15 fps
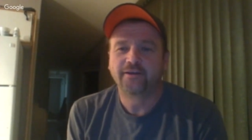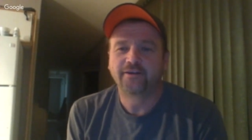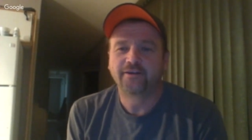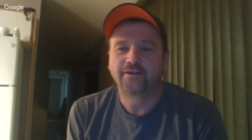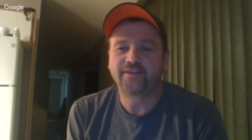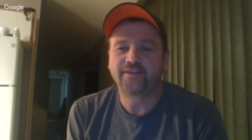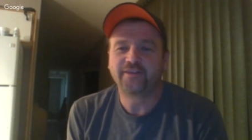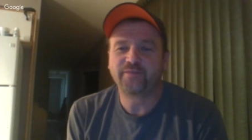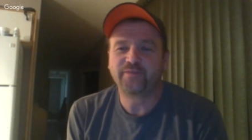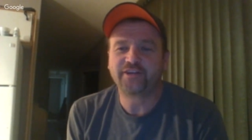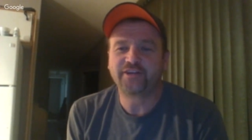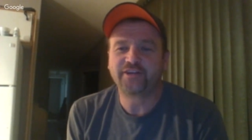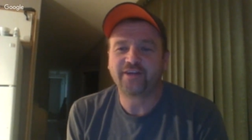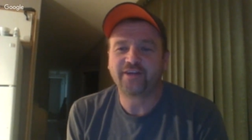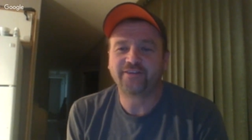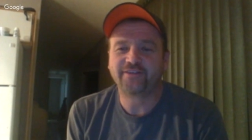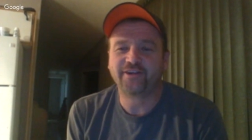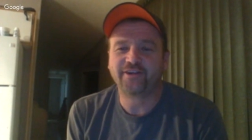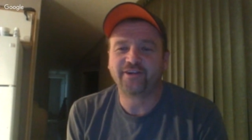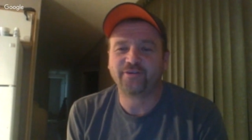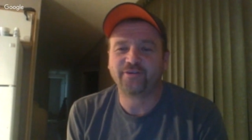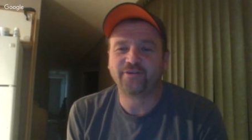Crazy bitch cows gotta
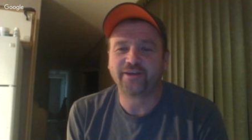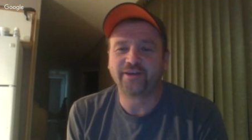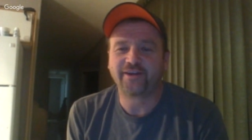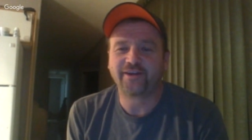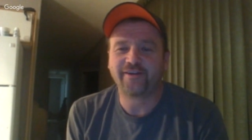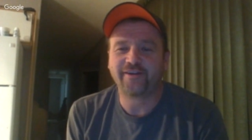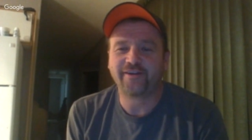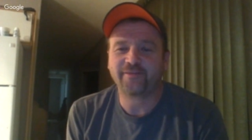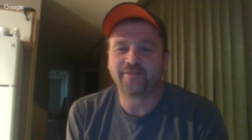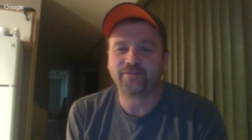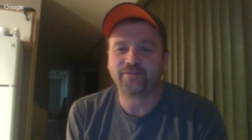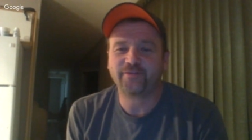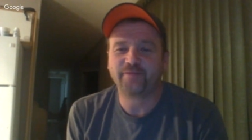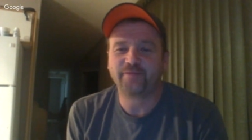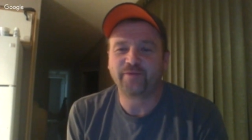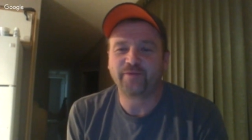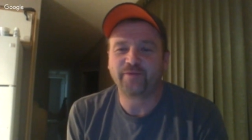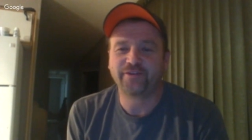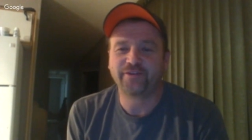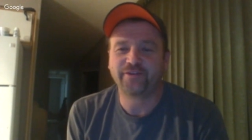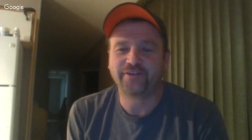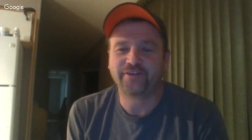go. Yeah, Aaron and my
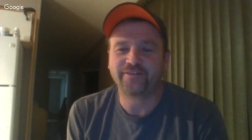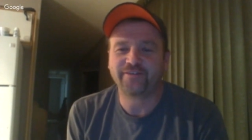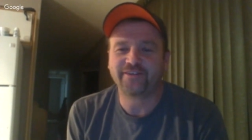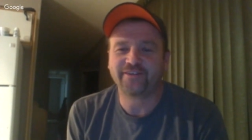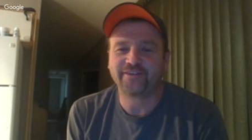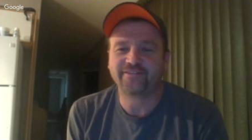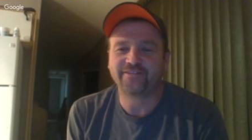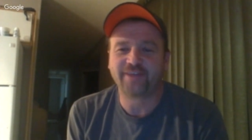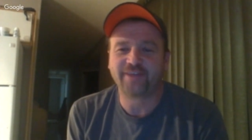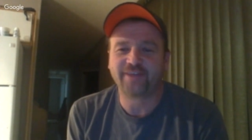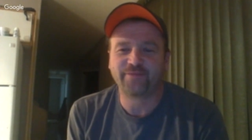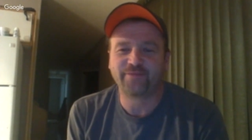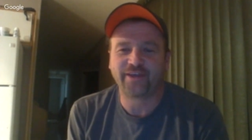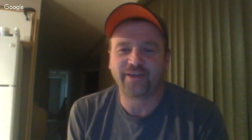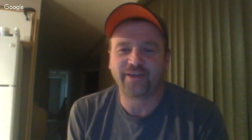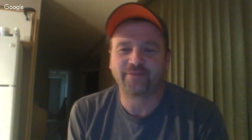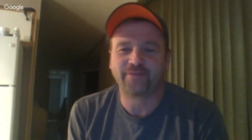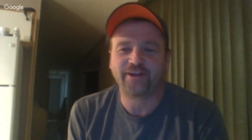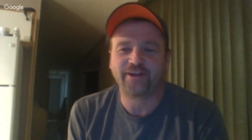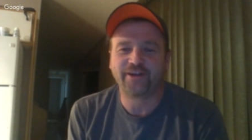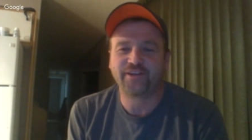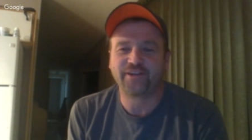brother Trevor says the same thing.
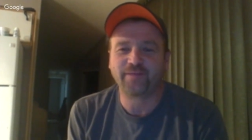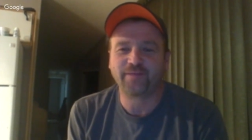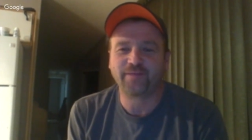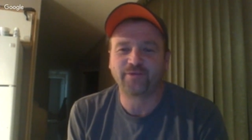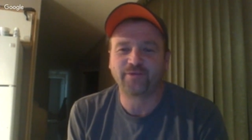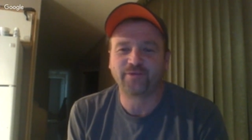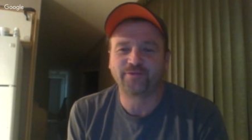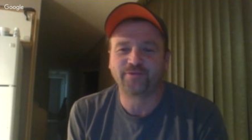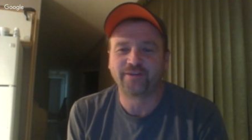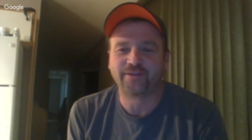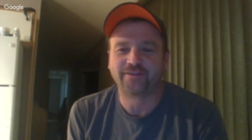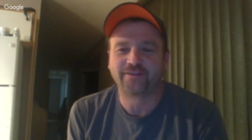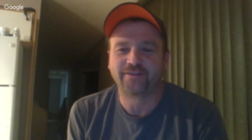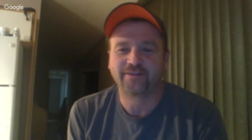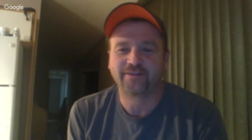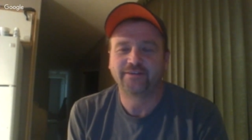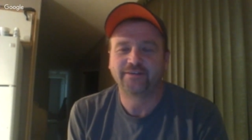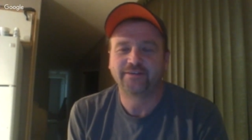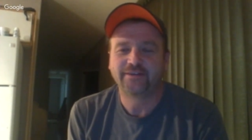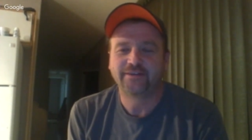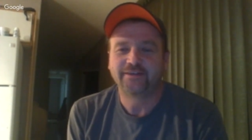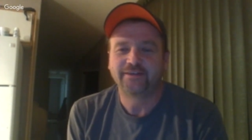Why do you keep those ones?
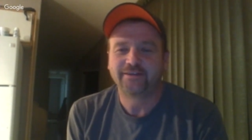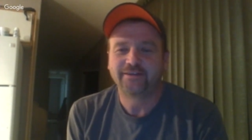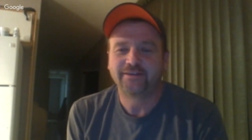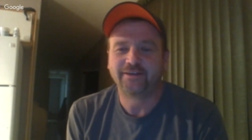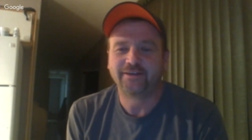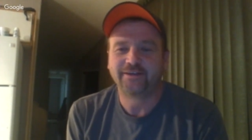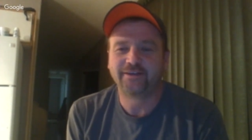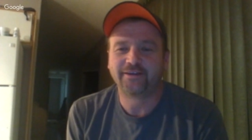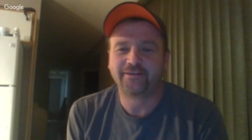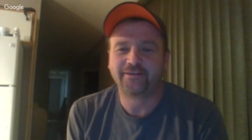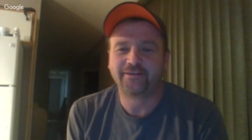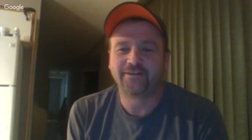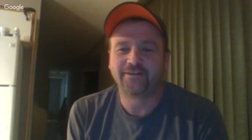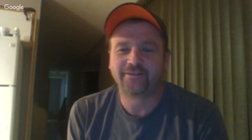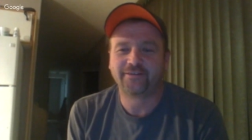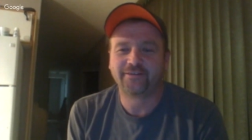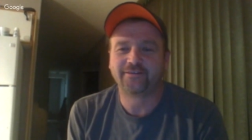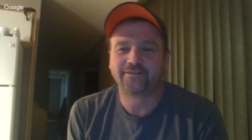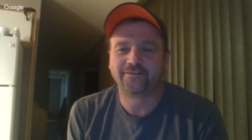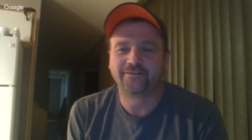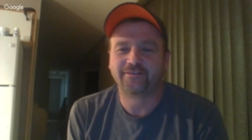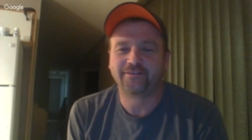And that's
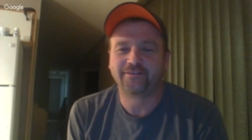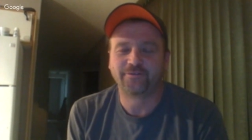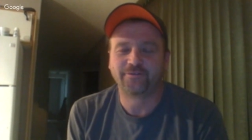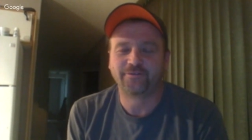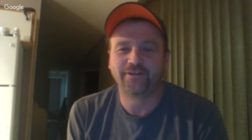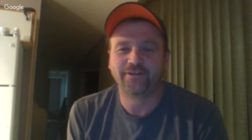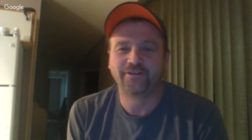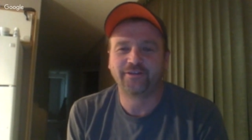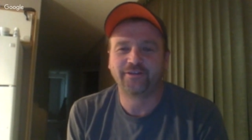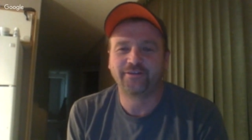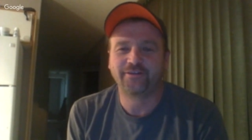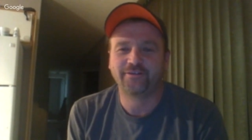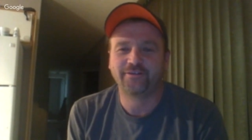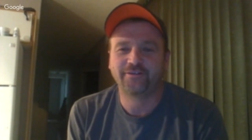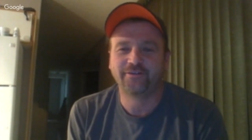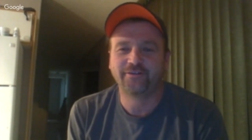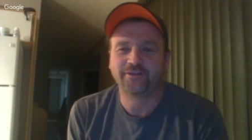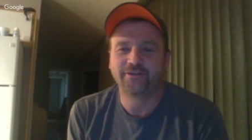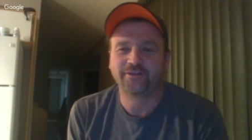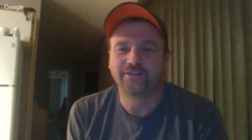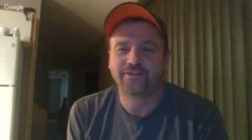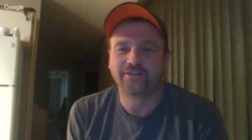a really good
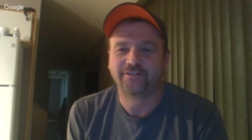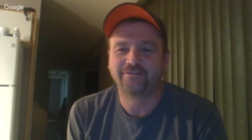question.